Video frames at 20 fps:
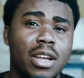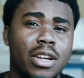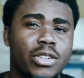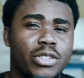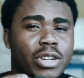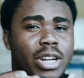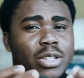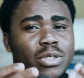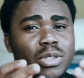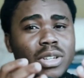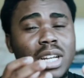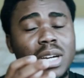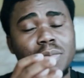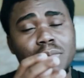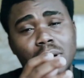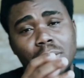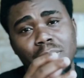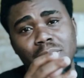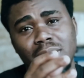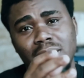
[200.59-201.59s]
try to get the
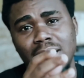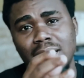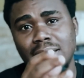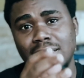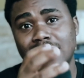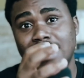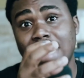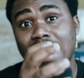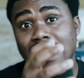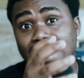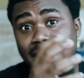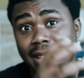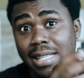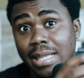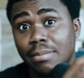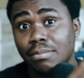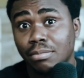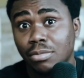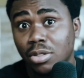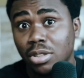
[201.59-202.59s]
probability that that
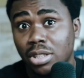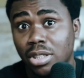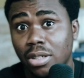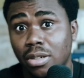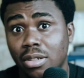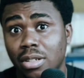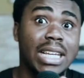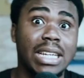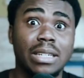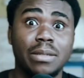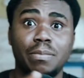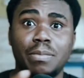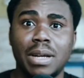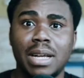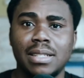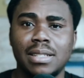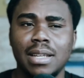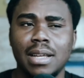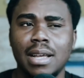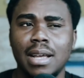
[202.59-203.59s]
same model in the
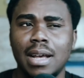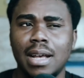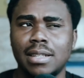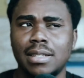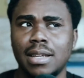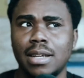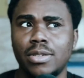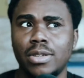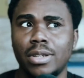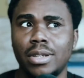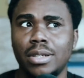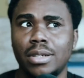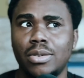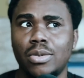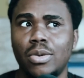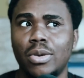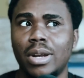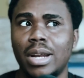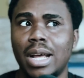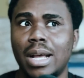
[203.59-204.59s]
past has actually
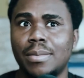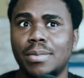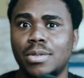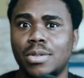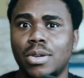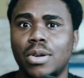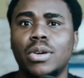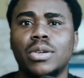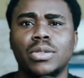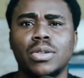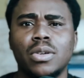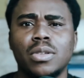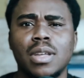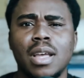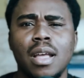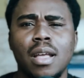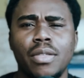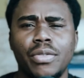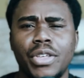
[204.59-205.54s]
collapsed or not.